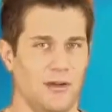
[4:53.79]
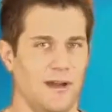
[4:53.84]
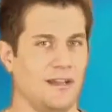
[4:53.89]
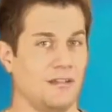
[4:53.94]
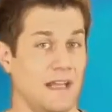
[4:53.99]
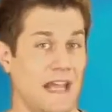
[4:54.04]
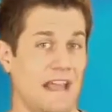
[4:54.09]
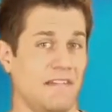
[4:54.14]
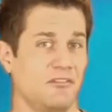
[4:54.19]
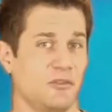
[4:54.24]
I
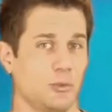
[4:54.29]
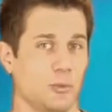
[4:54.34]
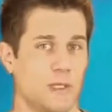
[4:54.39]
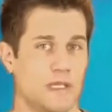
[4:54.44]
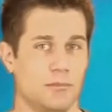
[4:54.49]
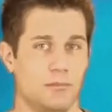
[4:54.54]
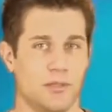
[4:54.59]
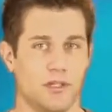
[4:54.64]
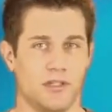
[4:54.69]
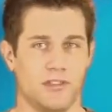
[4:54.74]
don't have to
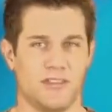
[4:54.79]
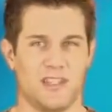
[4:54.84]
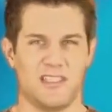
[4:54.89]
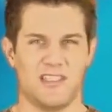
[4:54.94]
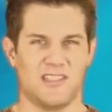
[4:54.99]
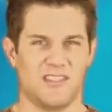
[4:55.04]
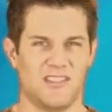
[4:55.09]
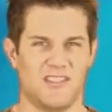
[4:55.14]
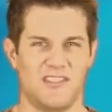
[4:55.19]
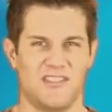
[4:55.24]
read books.
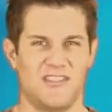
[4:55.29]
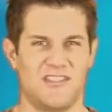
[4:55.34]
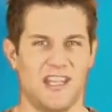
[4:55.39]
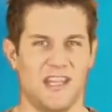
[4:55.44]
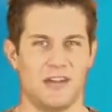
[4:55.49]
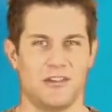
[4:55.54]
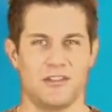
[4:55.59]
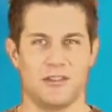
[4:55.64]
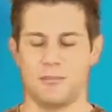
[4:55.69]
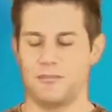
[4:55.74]
I just
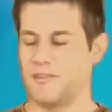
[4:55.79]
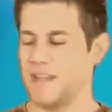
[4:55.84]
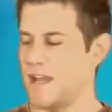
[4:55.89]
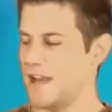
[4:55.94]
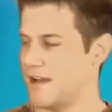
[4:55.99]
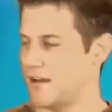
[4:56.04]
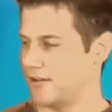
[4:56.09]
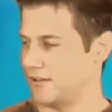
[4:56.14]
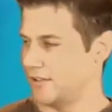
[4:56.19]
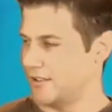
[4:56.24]
stare them
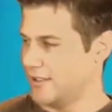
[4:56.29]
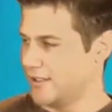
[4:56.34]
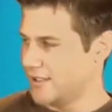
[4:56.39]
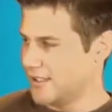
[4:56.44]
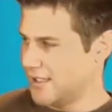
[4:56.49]
down